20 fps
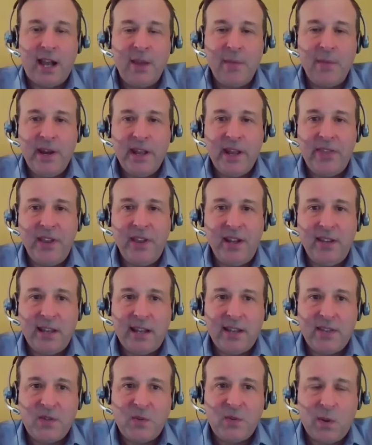I mean, I think
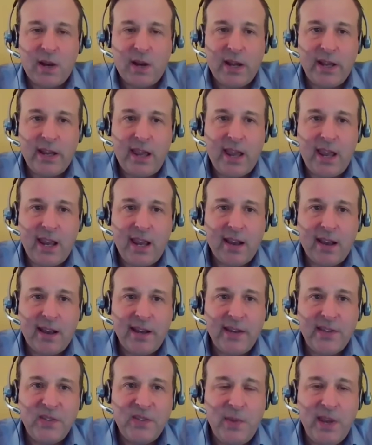that's why
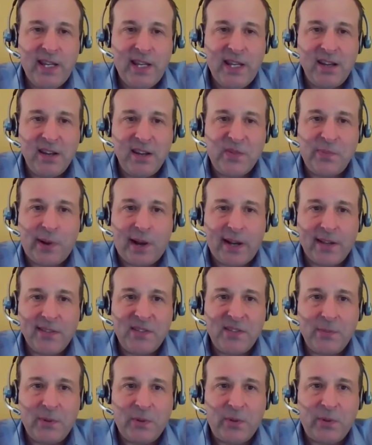AI is making this
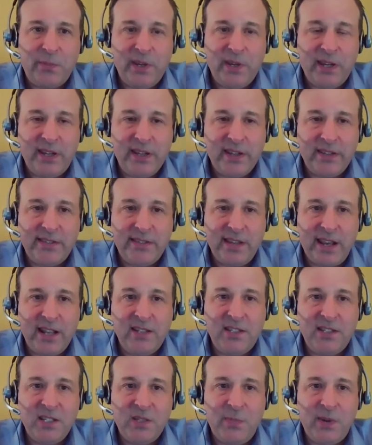possible, because
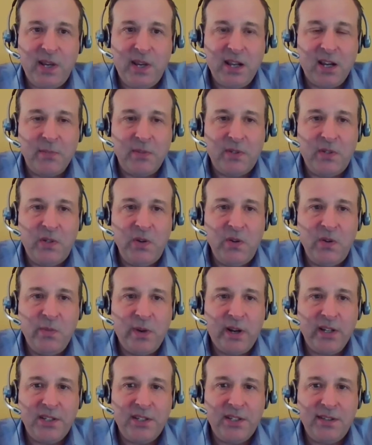it's just become too
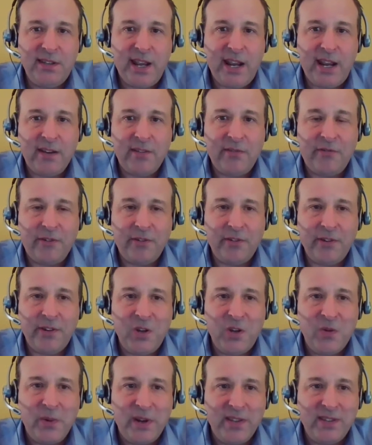much data for
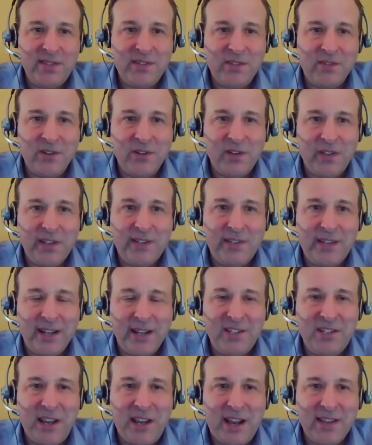humans to really
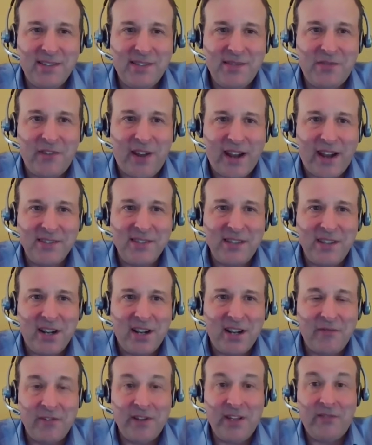digest fast
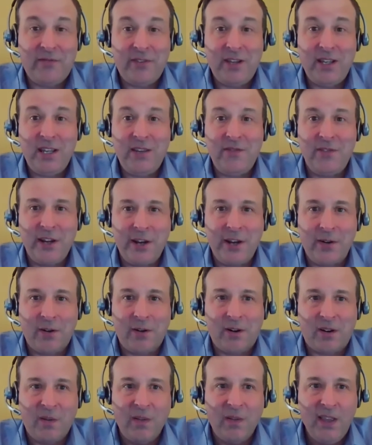enough, if even at
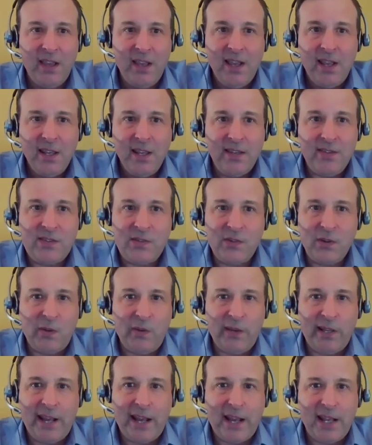all. You
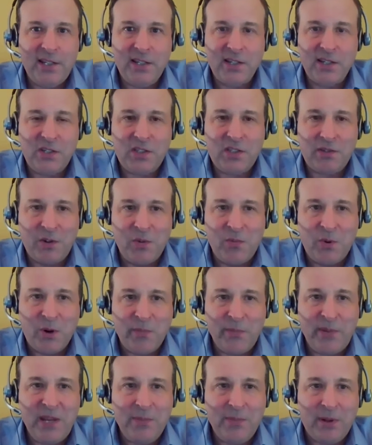certainly can't just throw
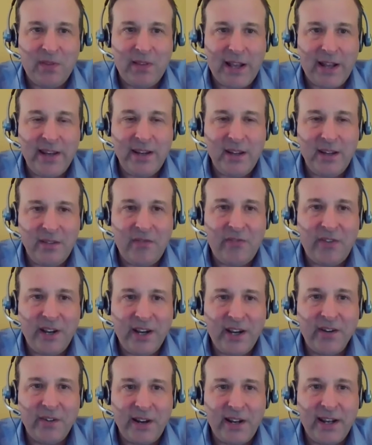more people at it and
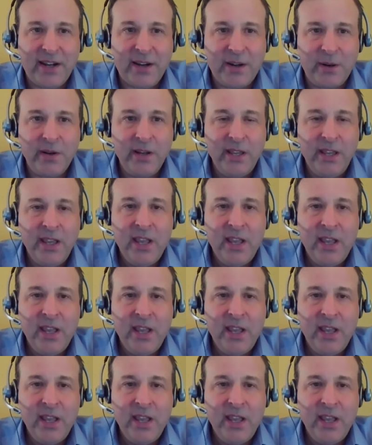figure it out.